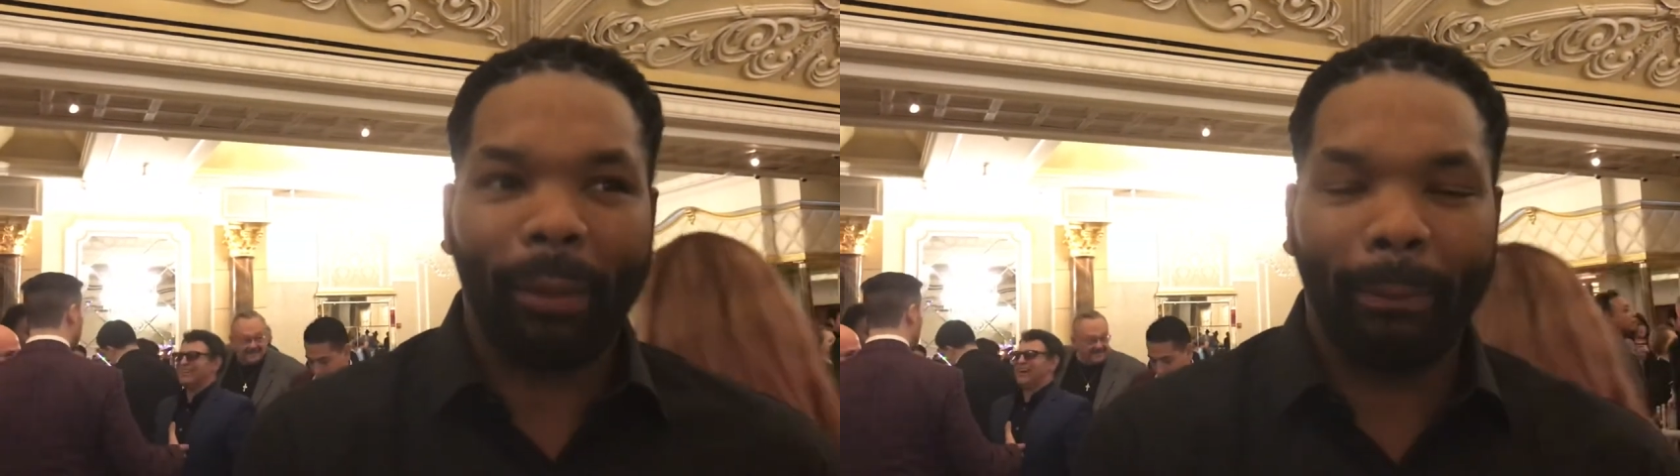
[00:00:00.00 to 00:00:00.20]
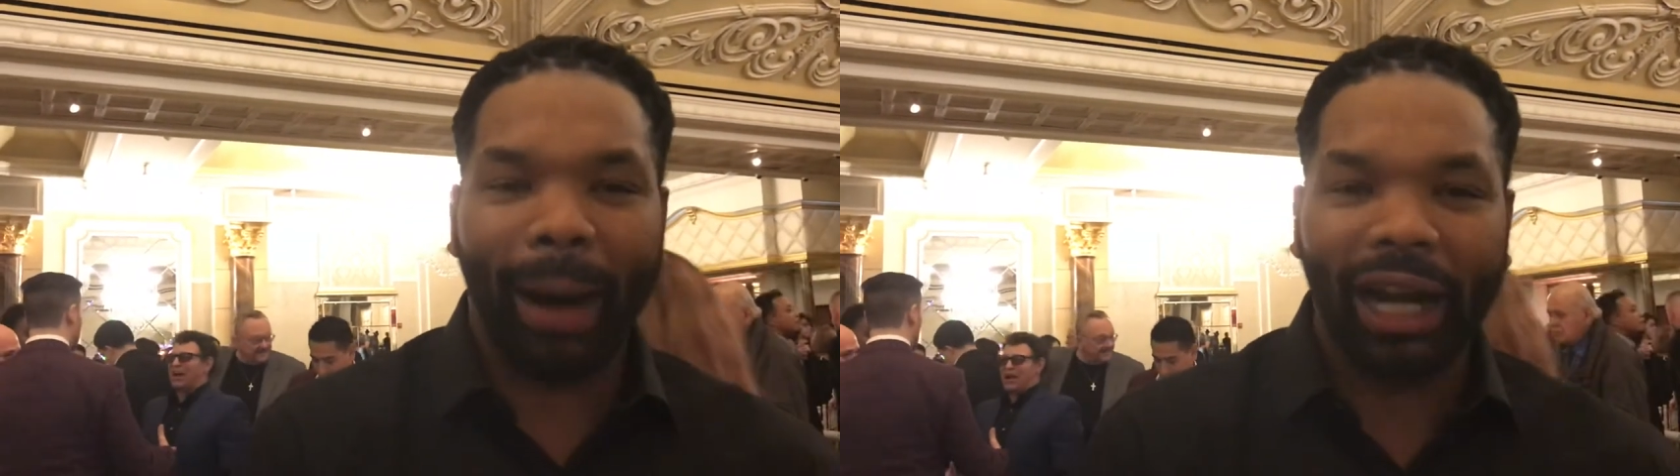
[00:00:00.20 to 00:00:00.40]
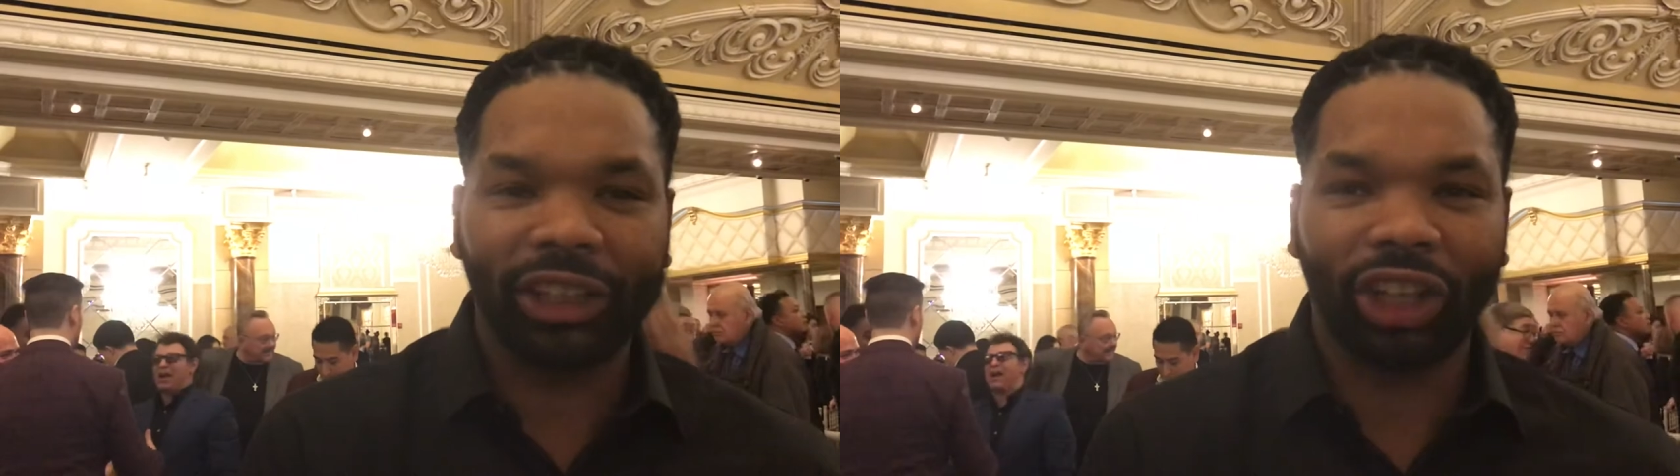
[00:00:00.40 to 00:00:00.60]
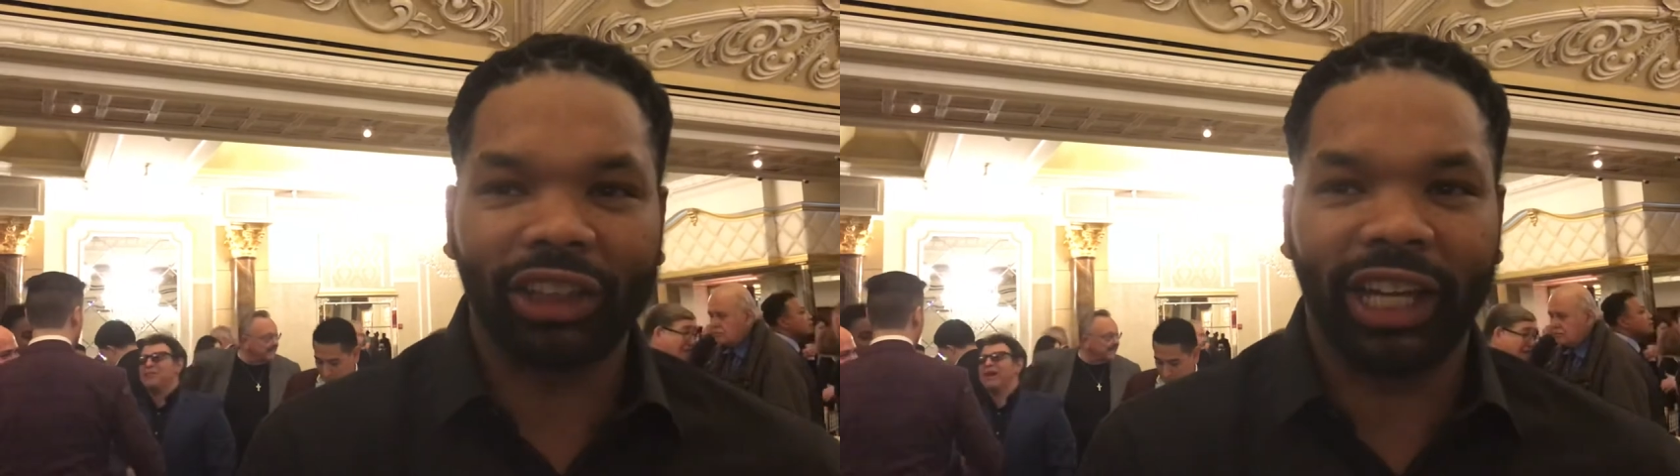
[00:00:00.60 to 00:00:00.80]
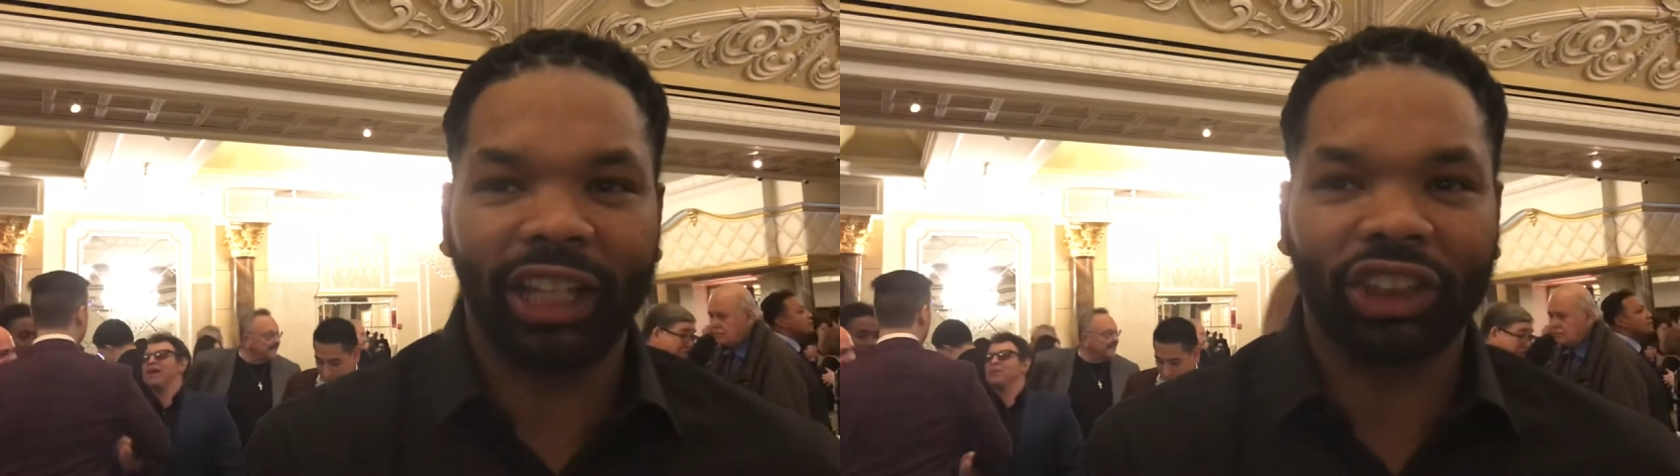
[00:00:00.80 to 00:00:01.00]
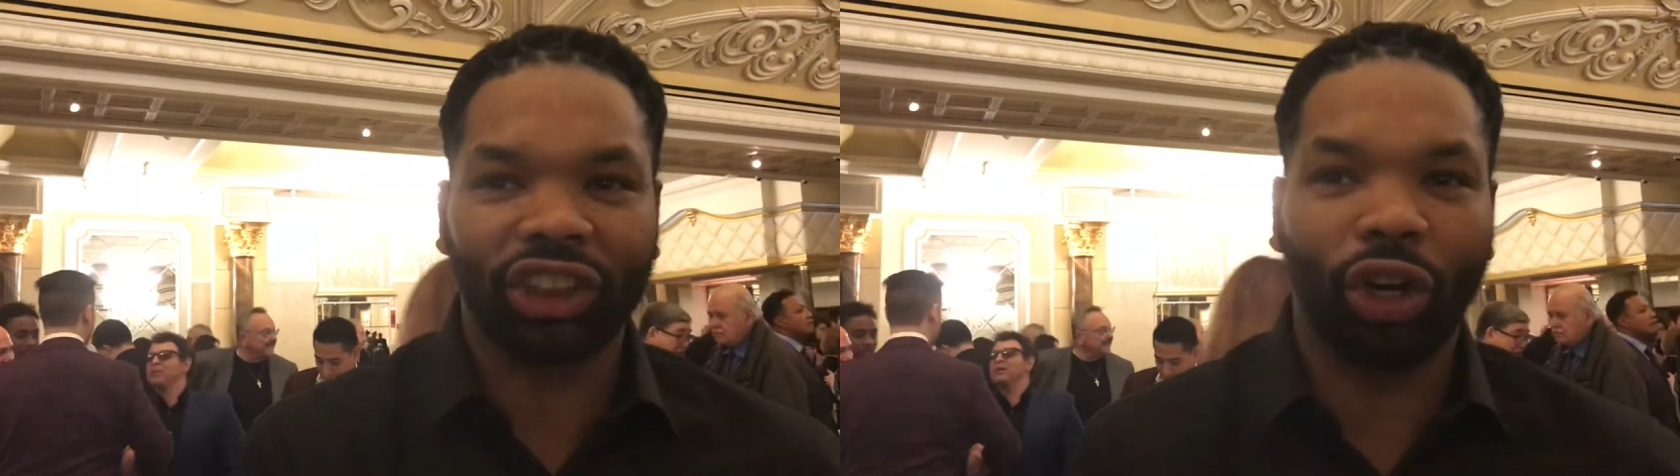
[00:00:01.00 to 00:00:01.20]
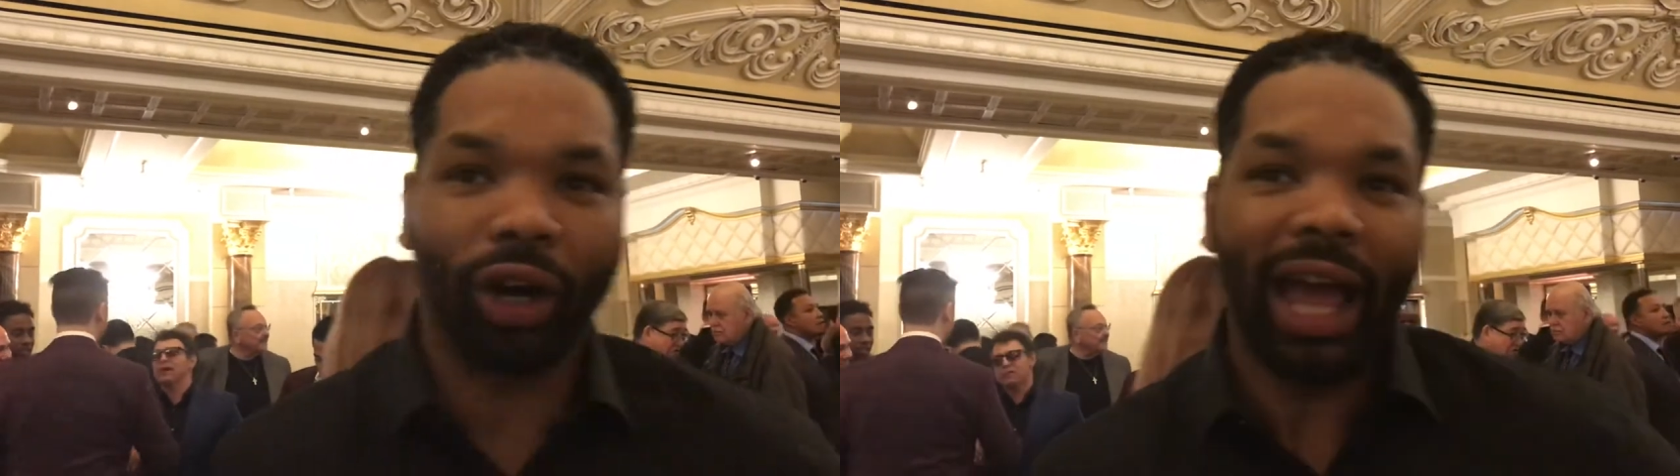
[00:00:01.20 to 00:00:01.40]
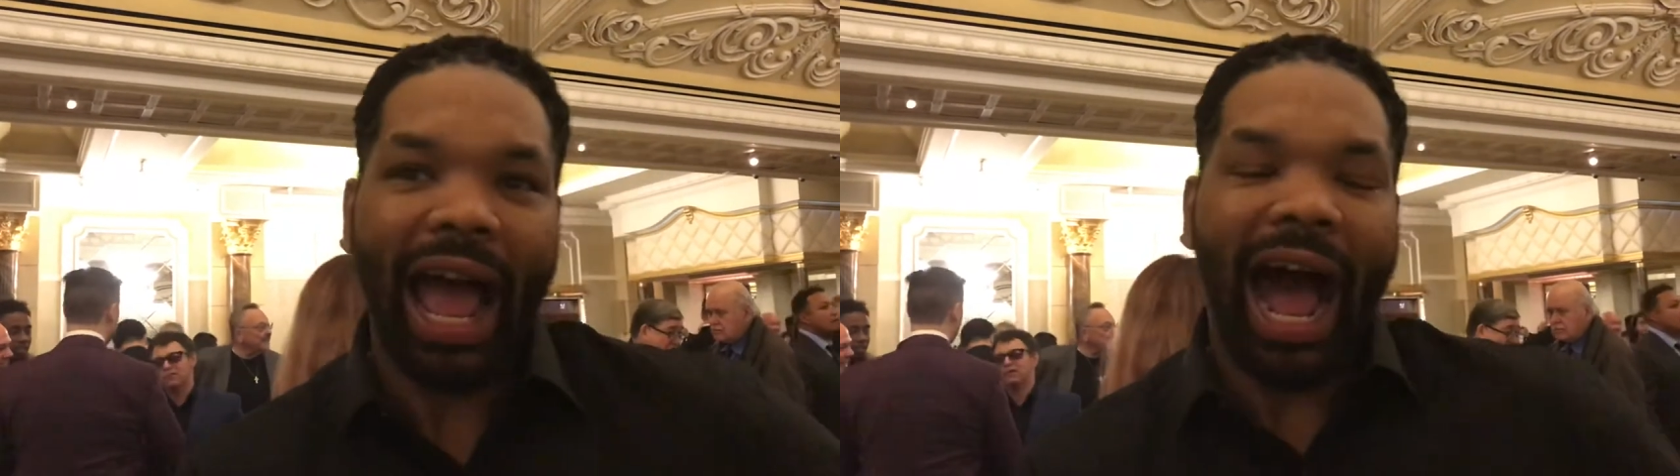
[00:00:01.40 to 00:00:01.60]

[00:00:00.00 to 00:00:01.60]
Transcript: my body starts getting sore,